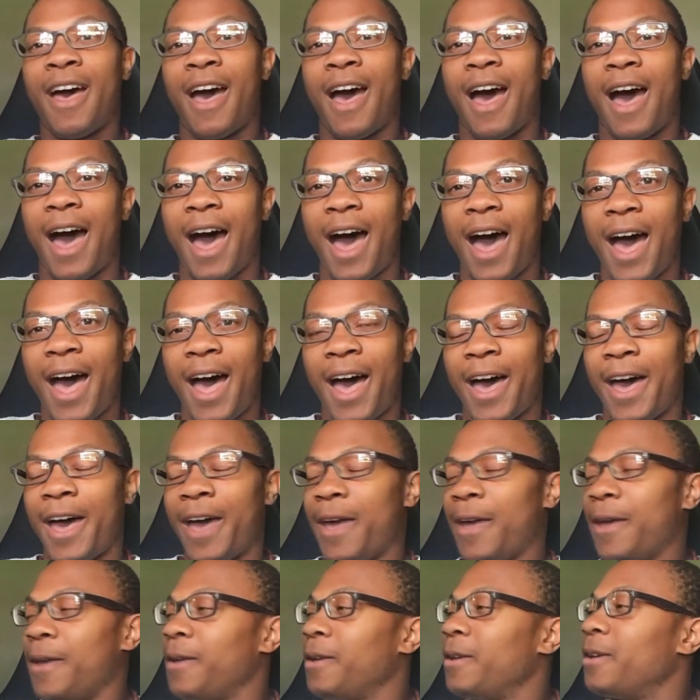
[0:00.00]

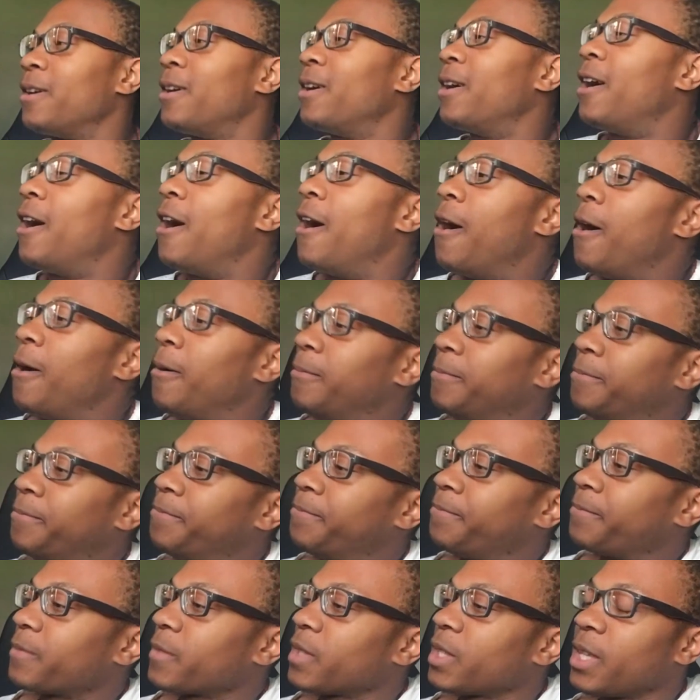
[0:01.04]
I
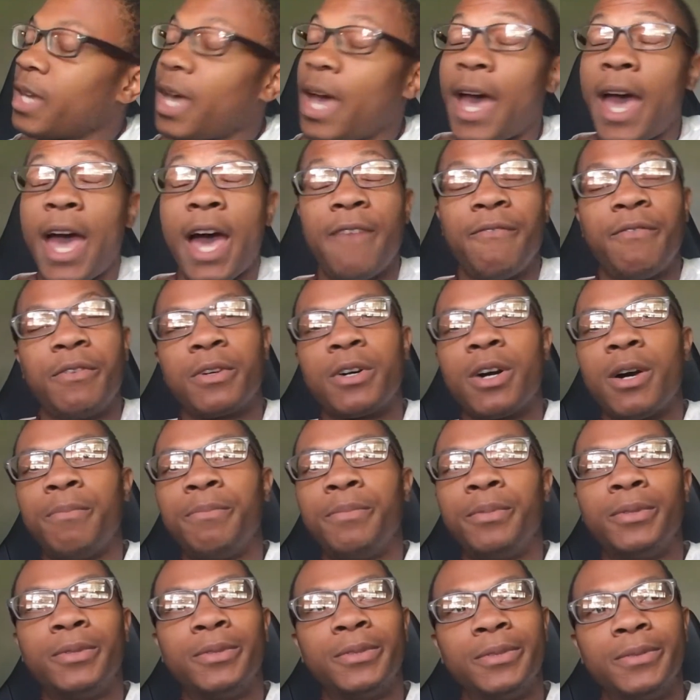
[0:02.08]
have a
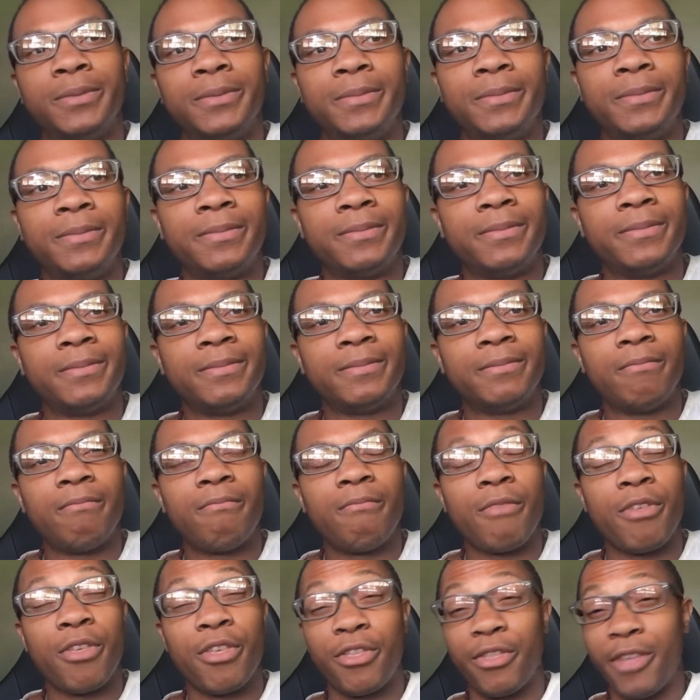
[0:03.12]
couple
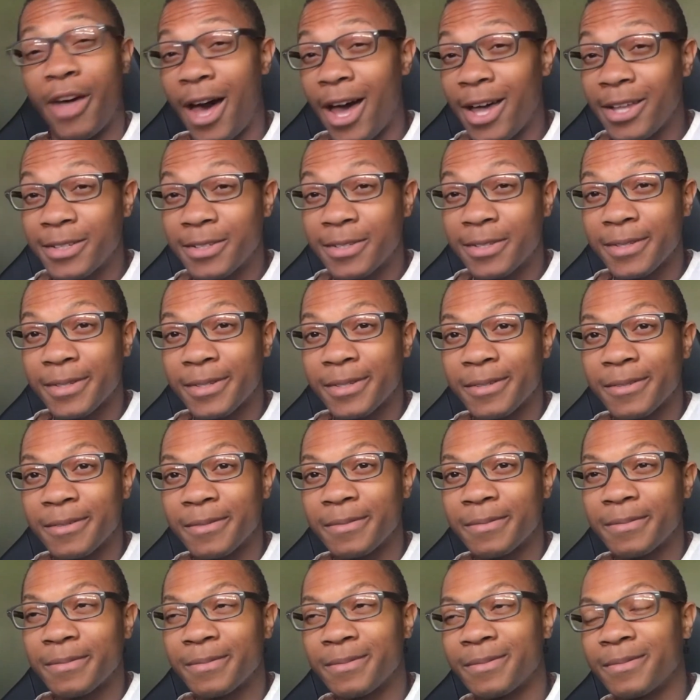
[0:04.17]
thoughts
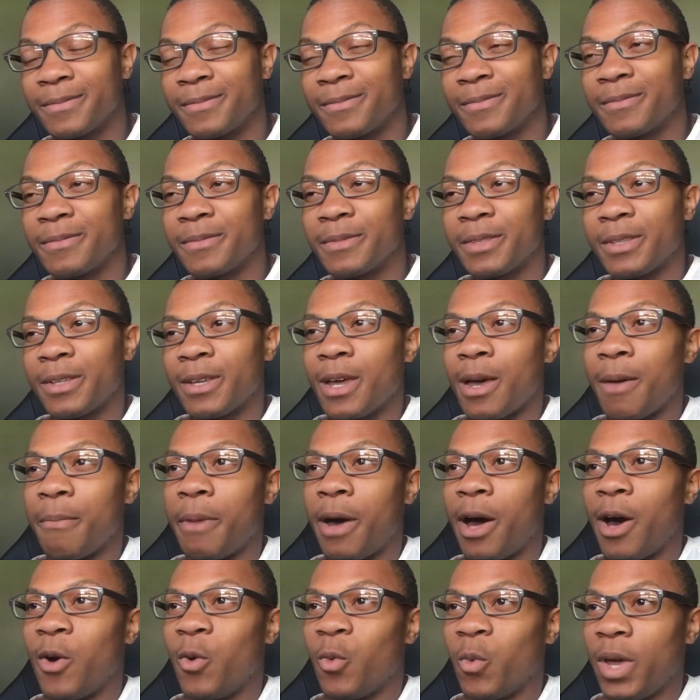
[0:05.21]

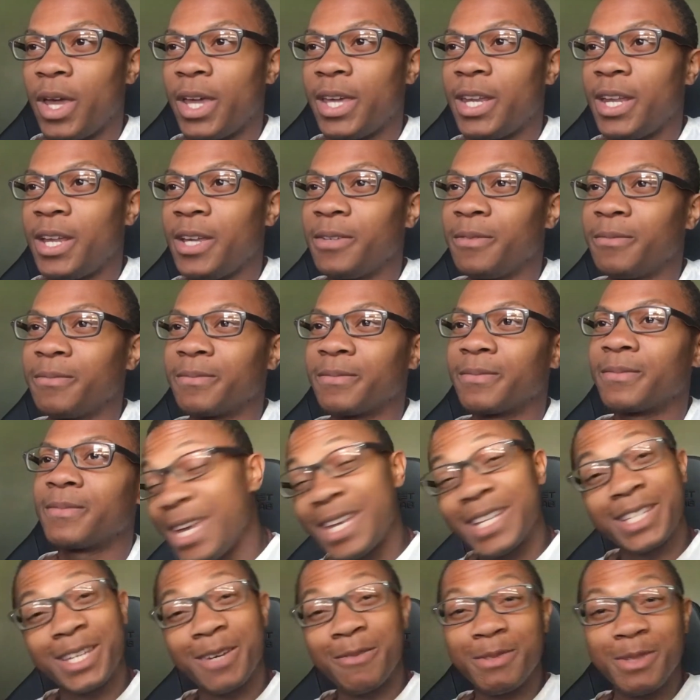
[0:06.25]
about waiting. It's
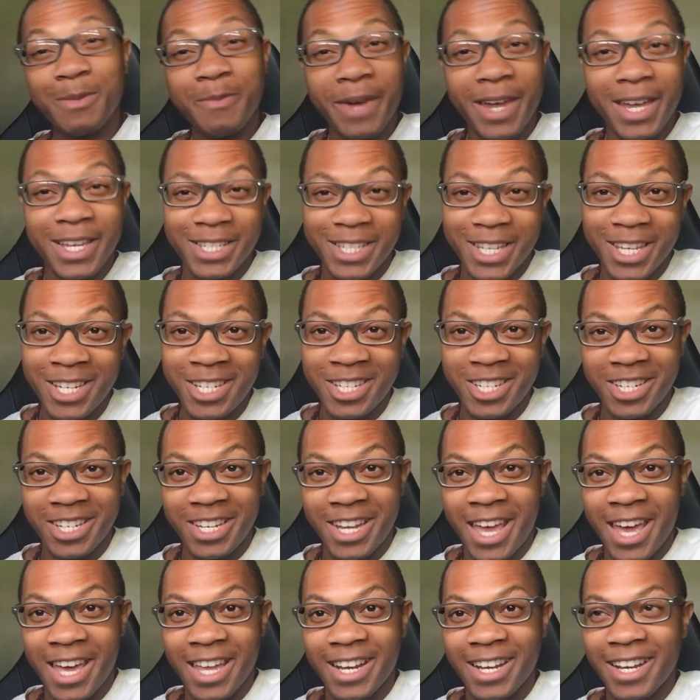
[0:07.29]
come to my attention
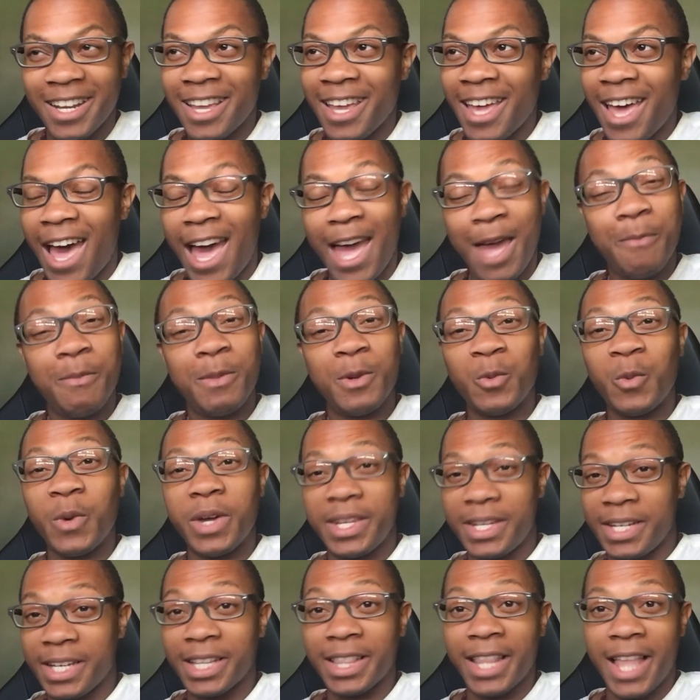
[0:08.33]
that I've been
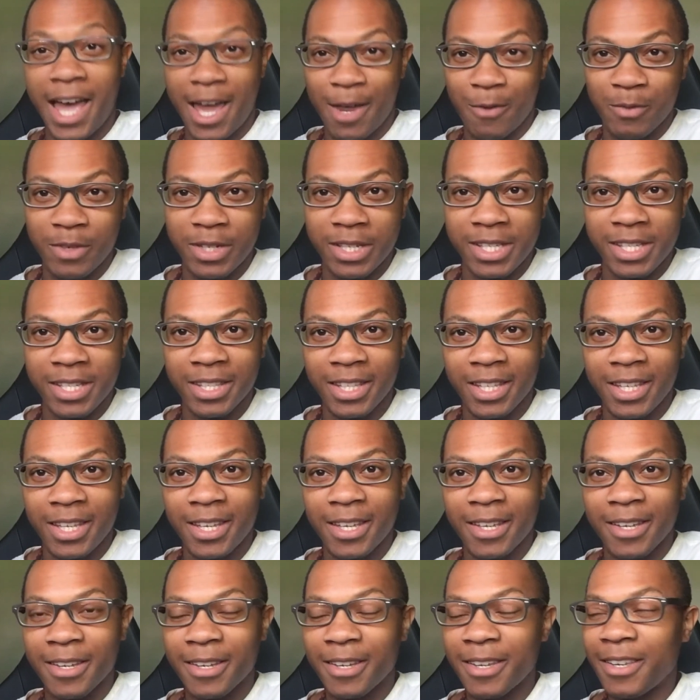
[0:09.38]
waiting a lot recently.
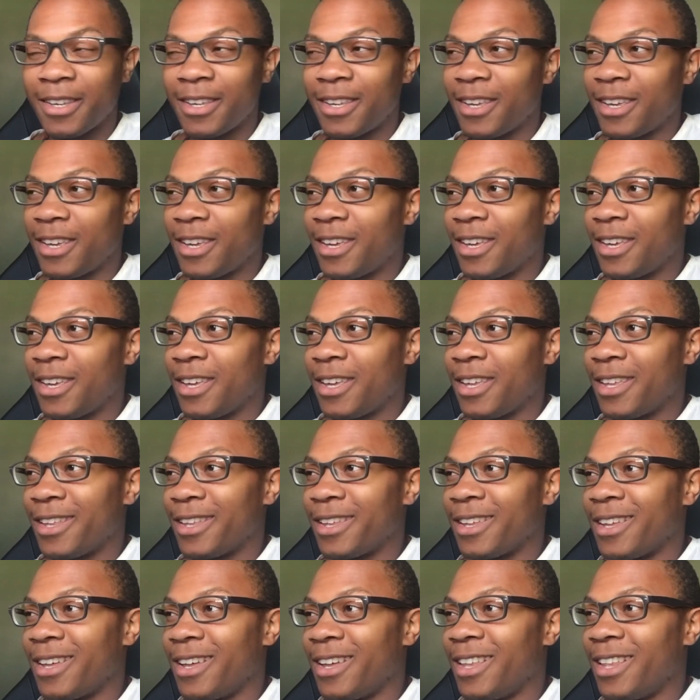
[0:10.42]

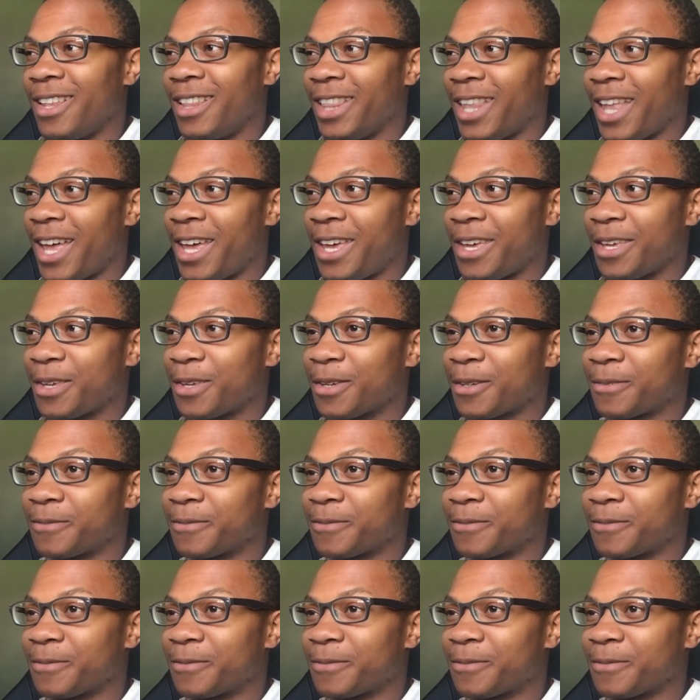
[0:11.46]
Like